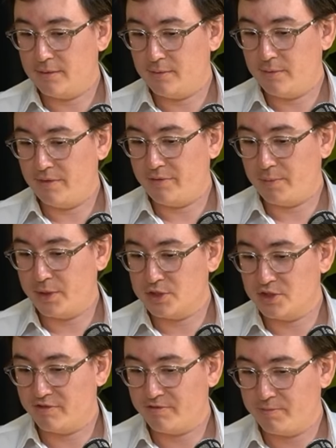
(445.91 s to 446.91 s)
we have a
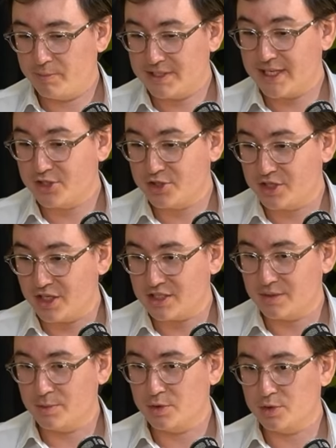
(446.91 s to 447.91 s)
bunch of potential
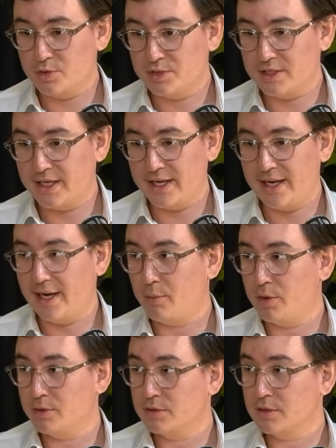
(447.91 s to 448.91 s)
customers who said, hey, I
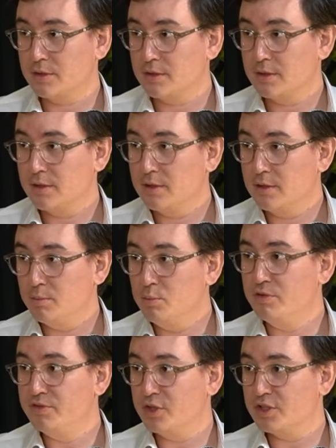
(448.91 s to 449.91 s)
won't
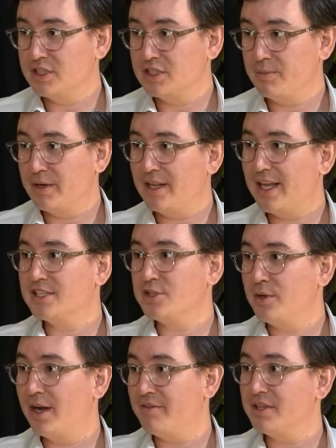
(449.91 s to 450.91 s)
move to your system unless
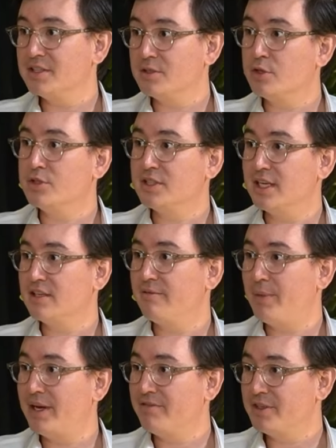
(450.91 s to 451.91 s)
you have this good set of
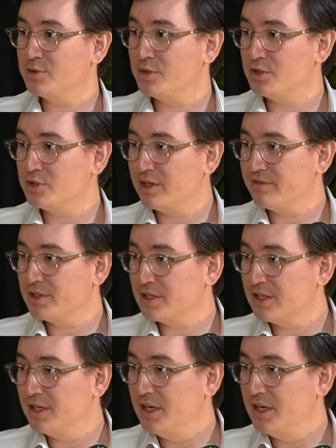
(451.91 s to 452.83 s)
benefits with the driver.